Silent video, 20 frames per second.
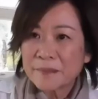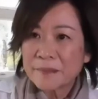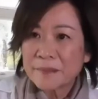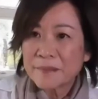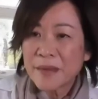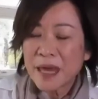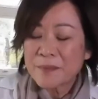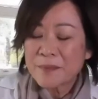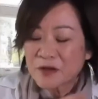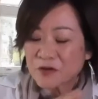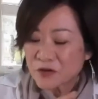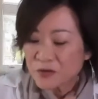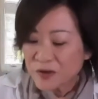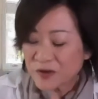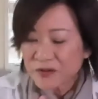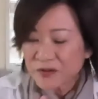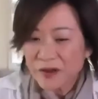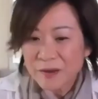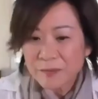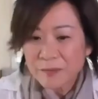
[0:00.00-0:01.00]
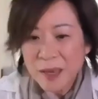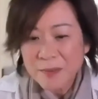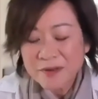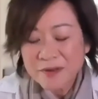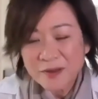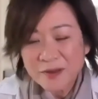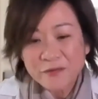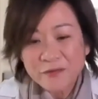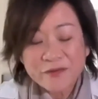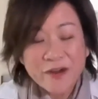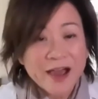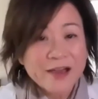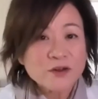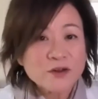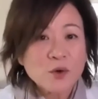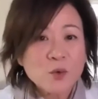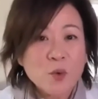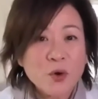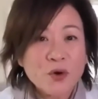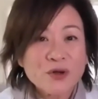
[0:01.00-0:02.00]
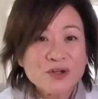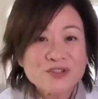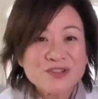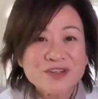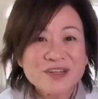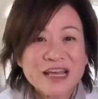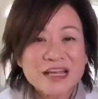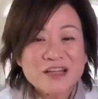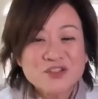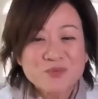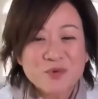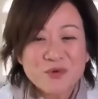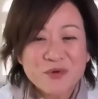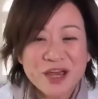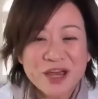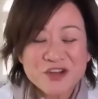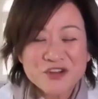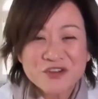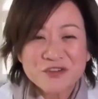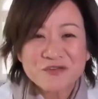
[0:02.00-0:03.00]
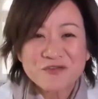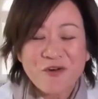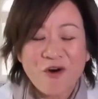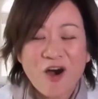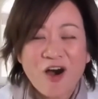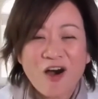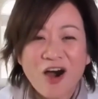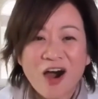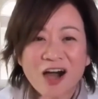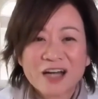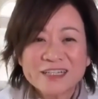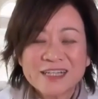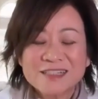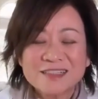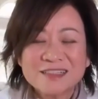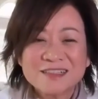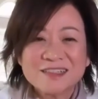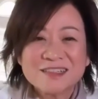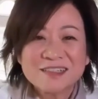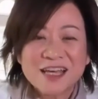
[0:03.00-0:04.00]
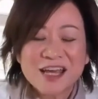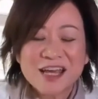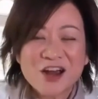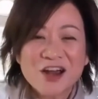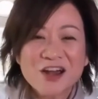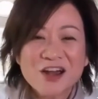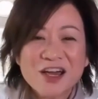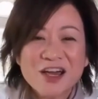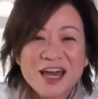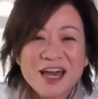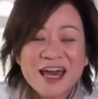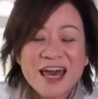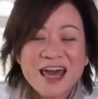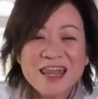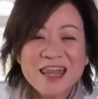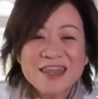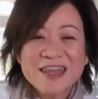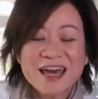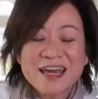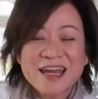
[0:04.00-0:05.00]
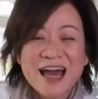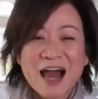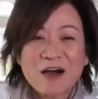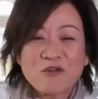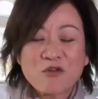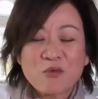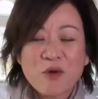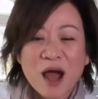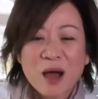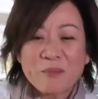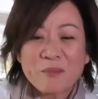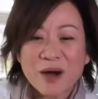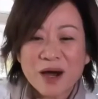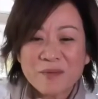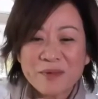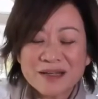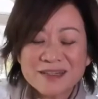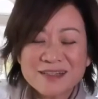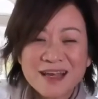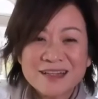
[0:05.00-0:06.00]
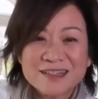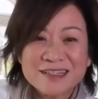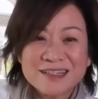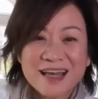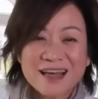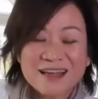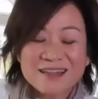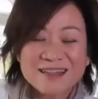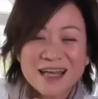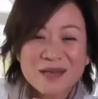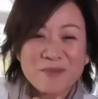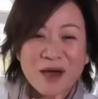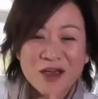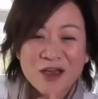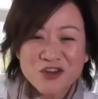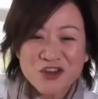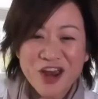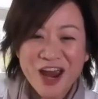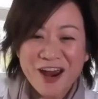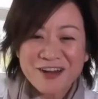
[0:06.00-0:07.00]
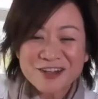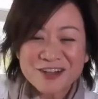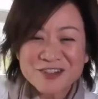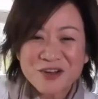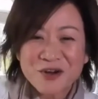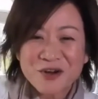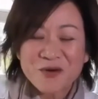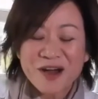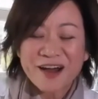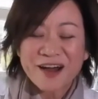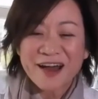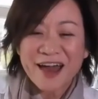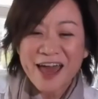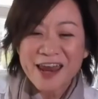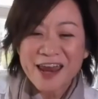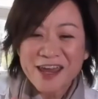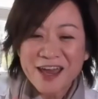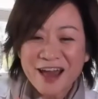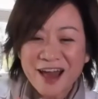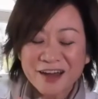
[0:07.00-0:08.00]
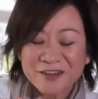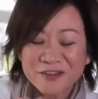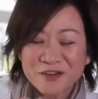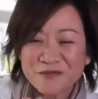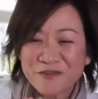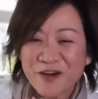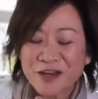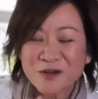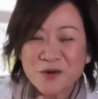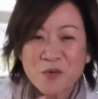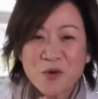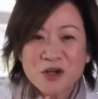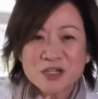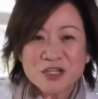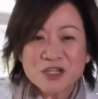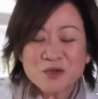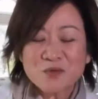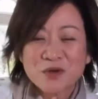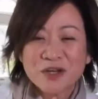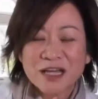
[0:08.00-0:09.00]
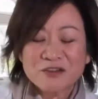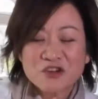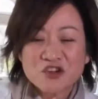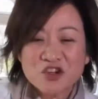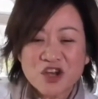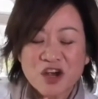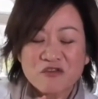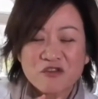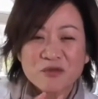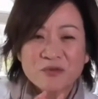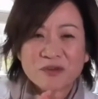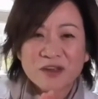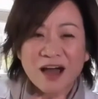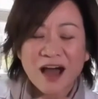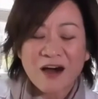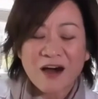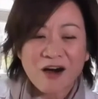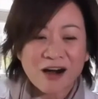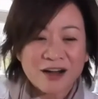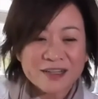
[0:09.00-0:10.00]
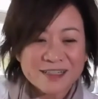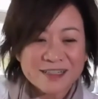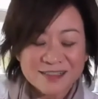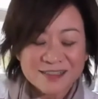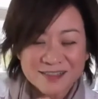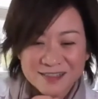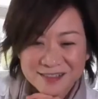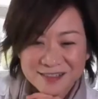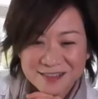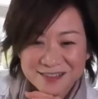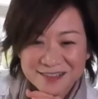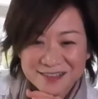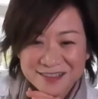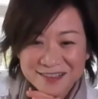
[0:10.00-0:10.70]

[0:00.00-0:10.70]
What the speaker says: maybe Theresa, maybe some final words and inspiration for our audiences here. And then I will wrap up and say my share. So any other final words that you would like to share with our audiences?